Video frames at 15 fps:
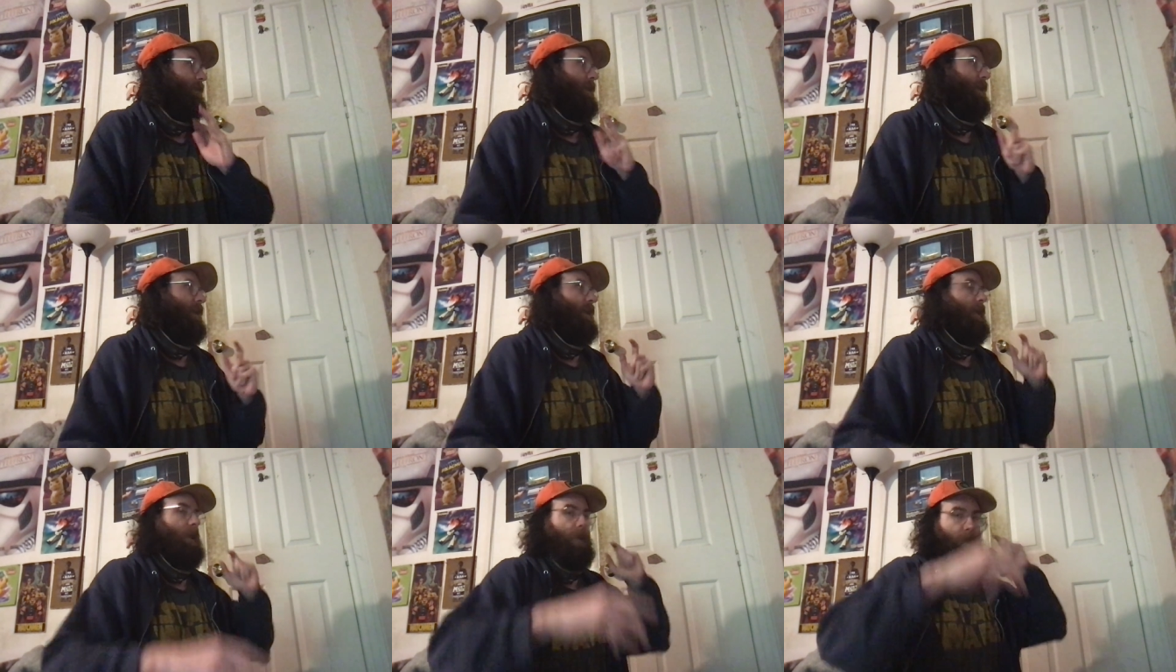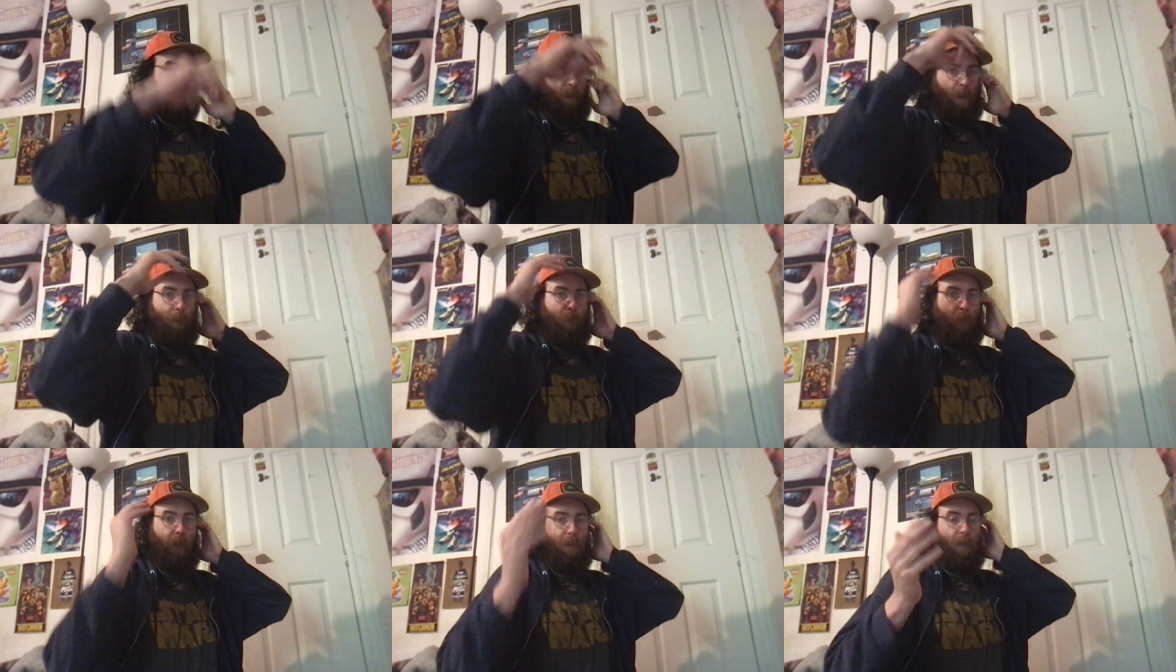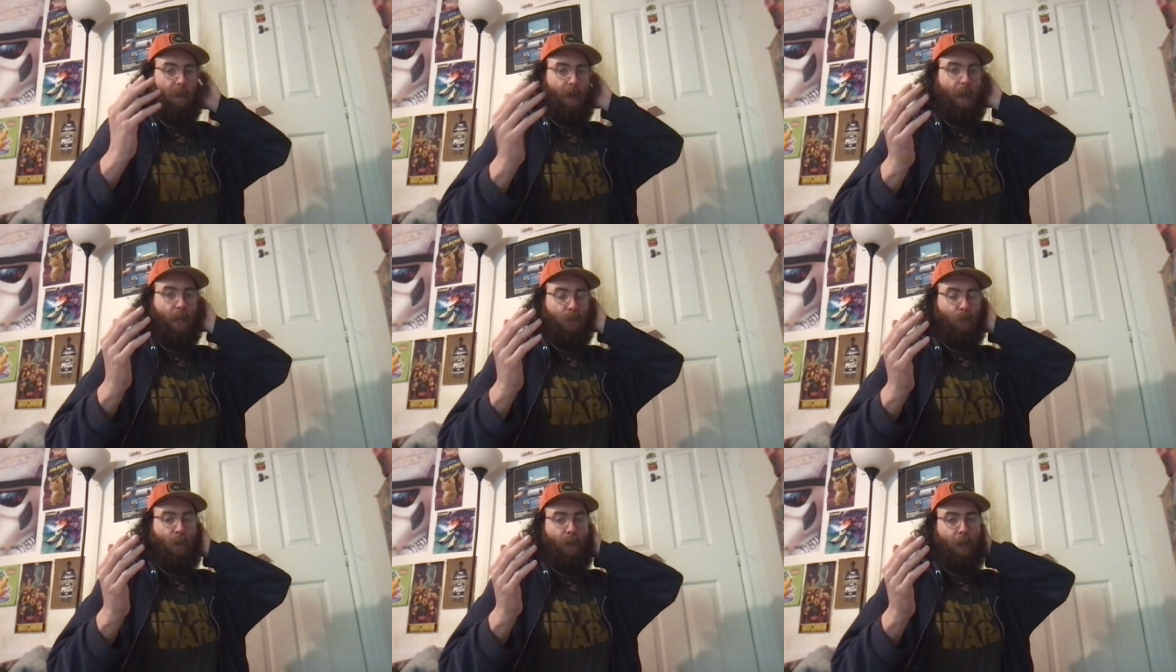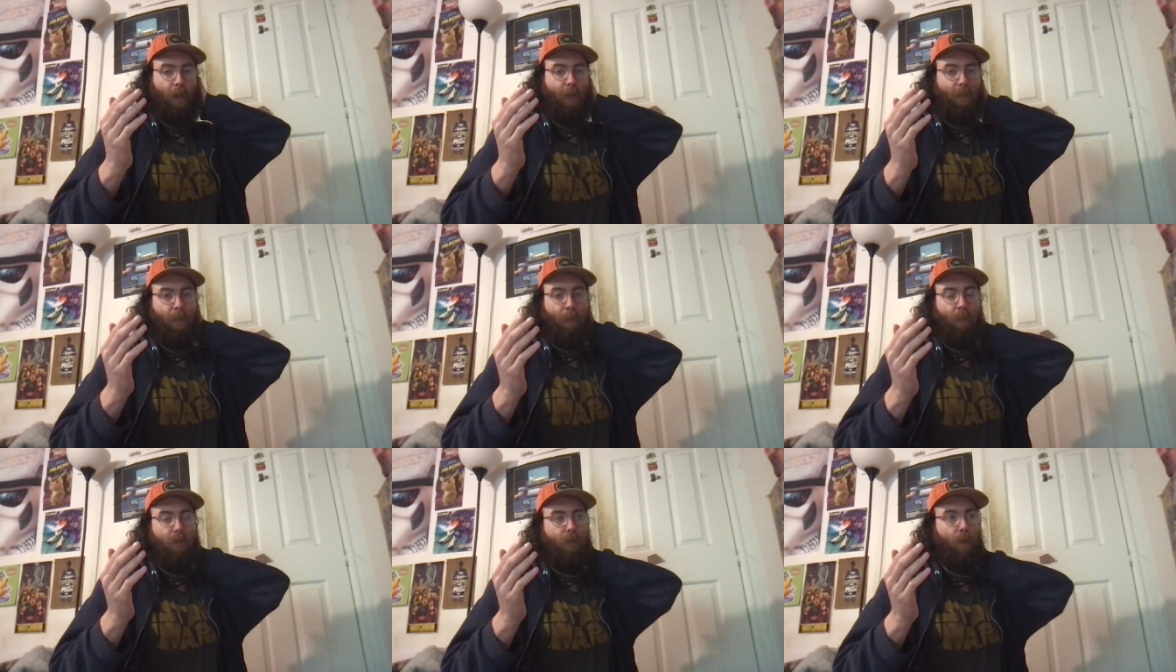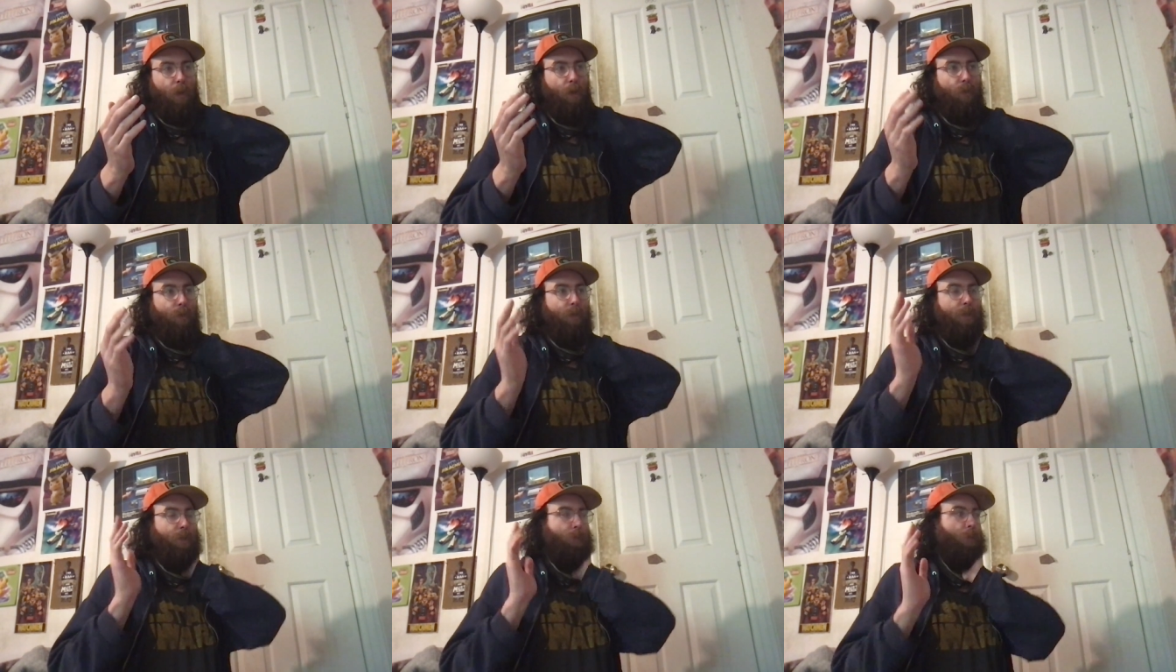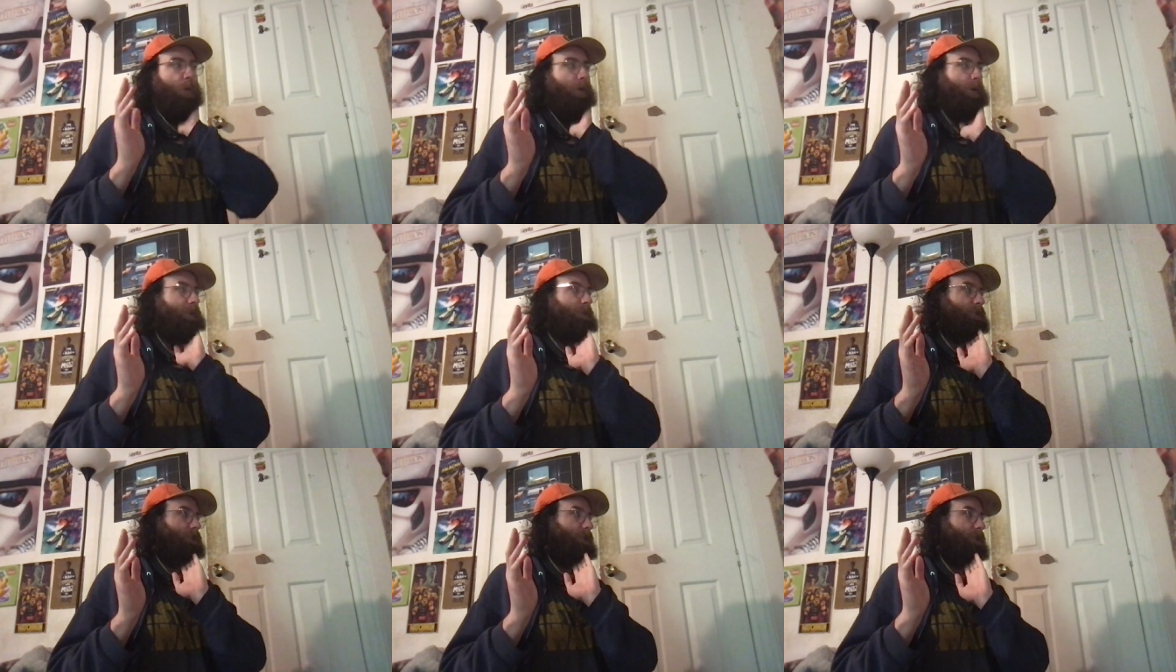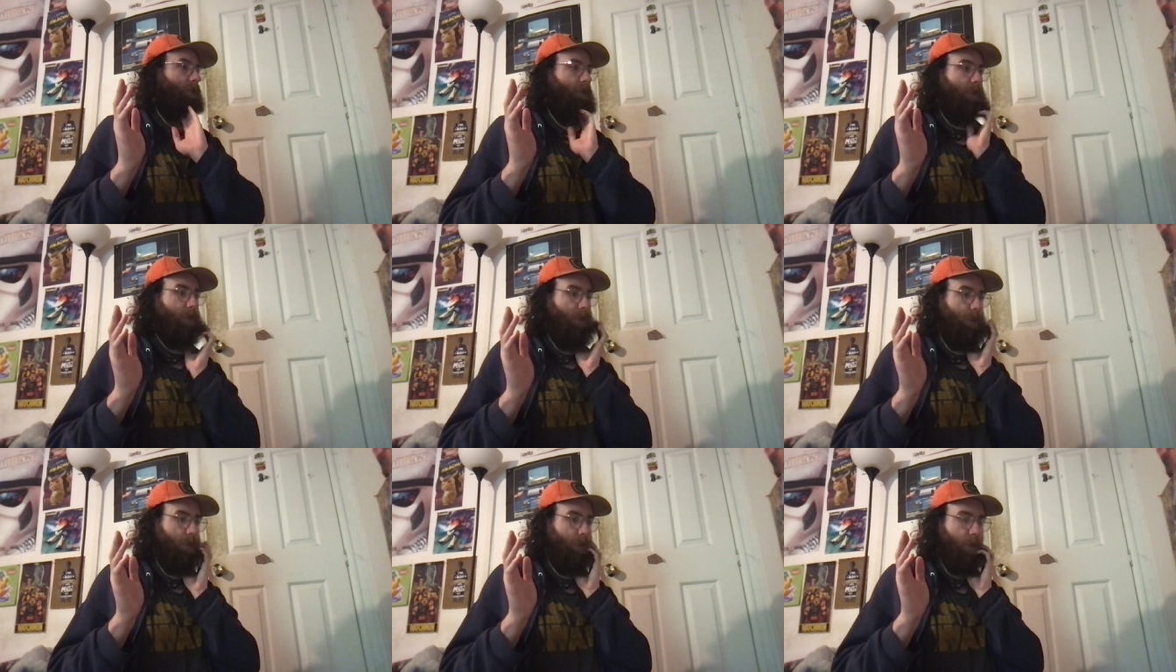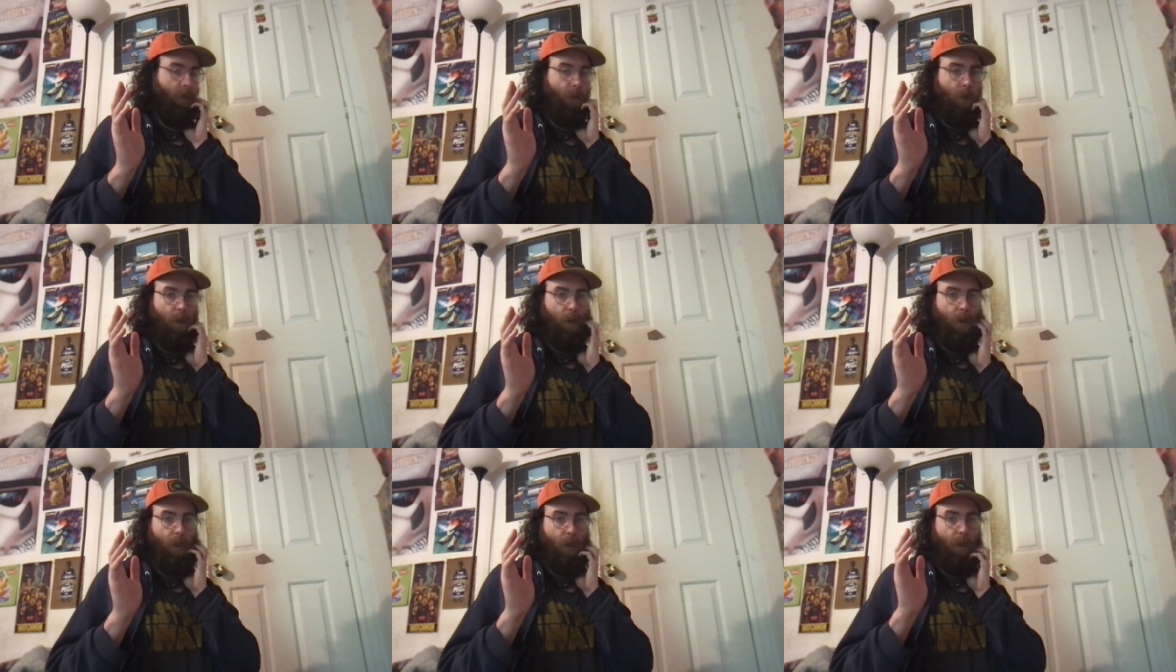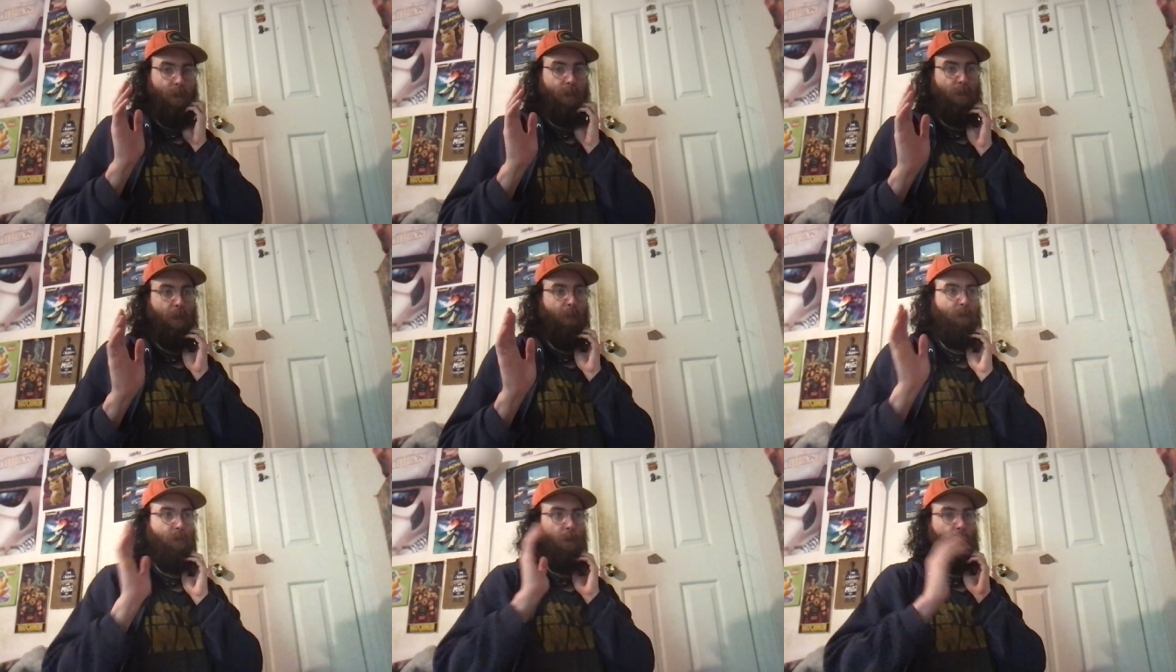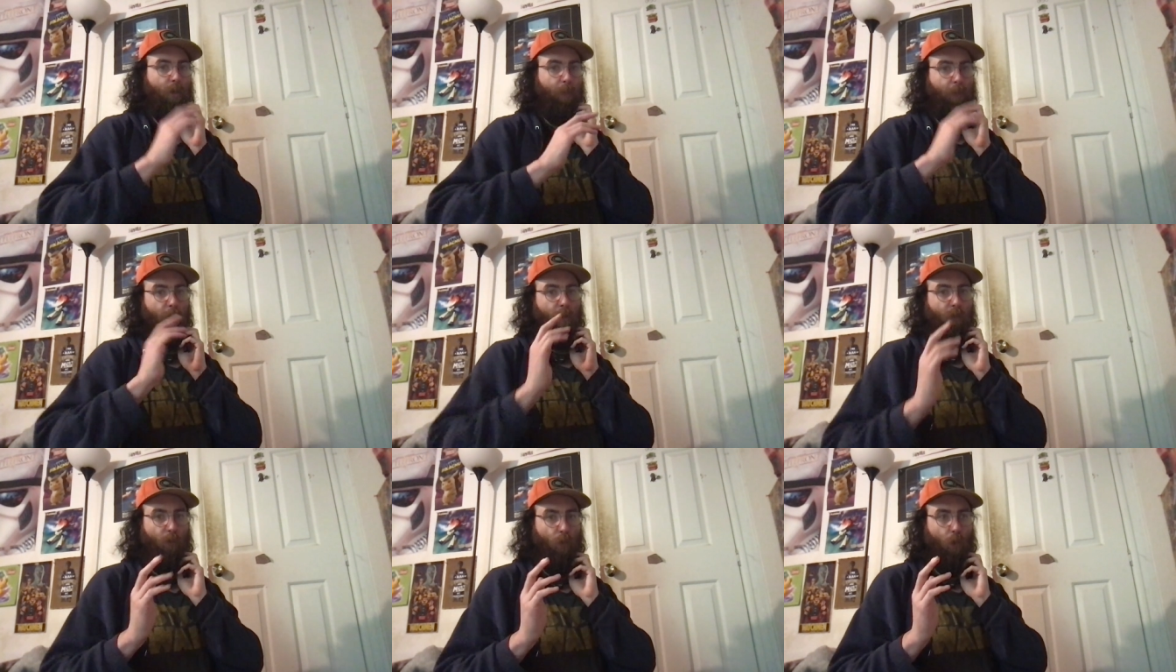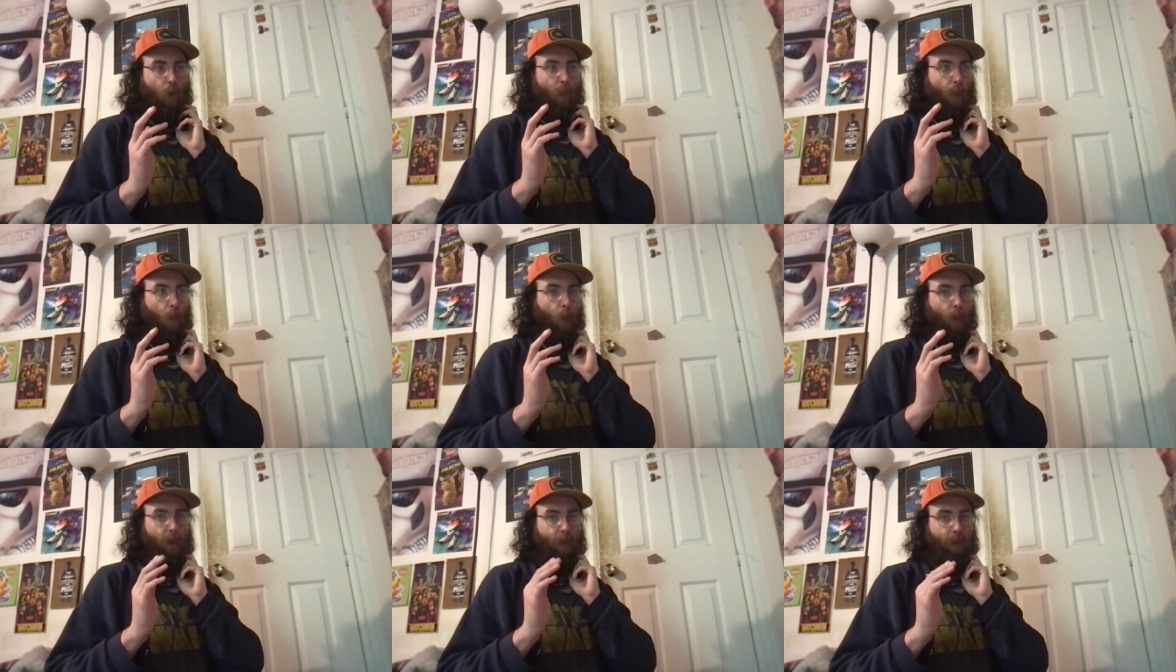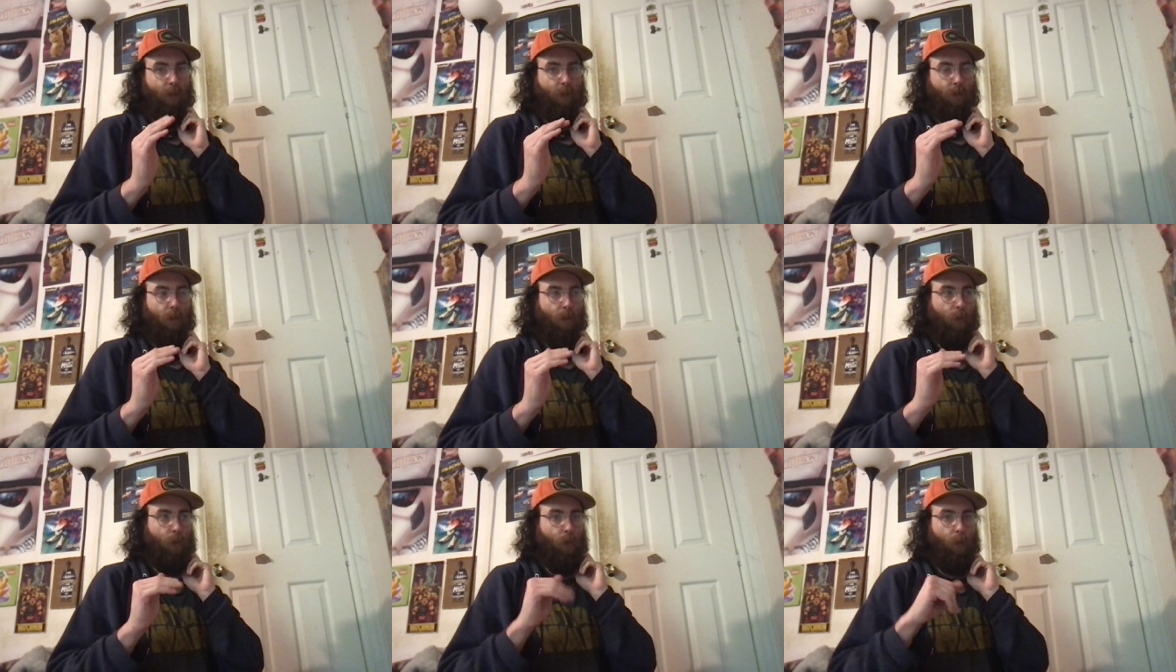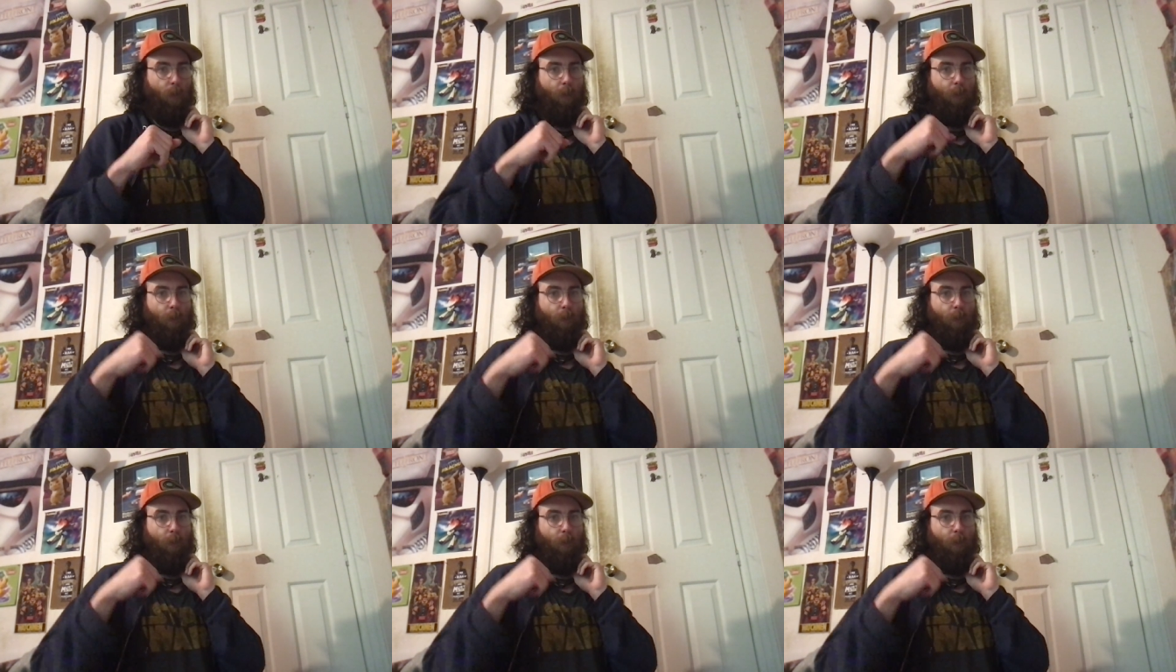a, they book in the last week's episode, this one sees he's then returned to being the focal point, so